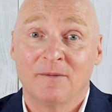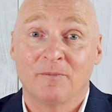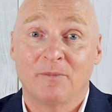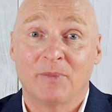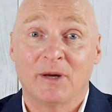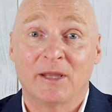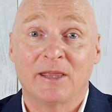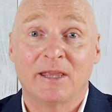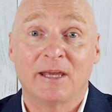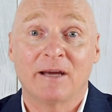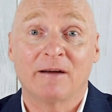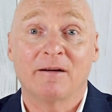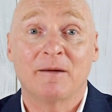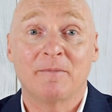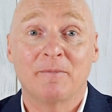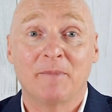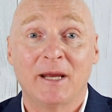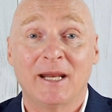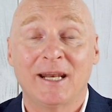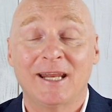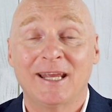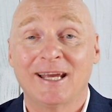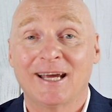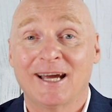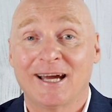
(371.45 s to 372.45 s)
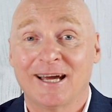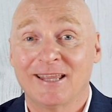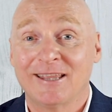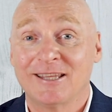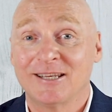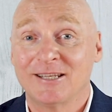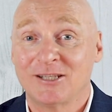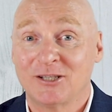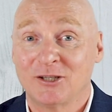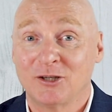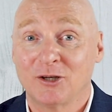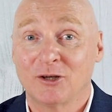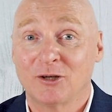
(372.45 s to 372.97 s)
but there are many
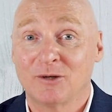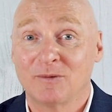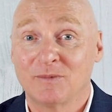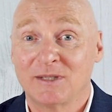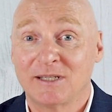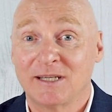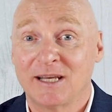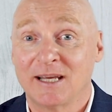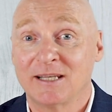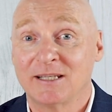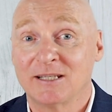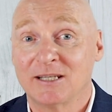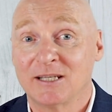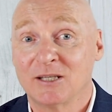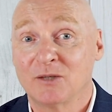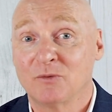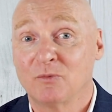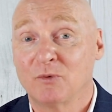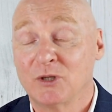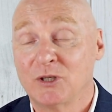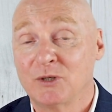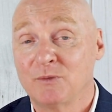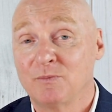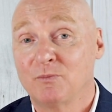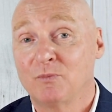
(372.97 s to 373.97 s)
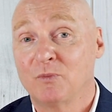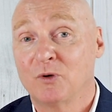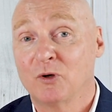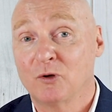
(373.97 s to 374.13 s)
other circumstances which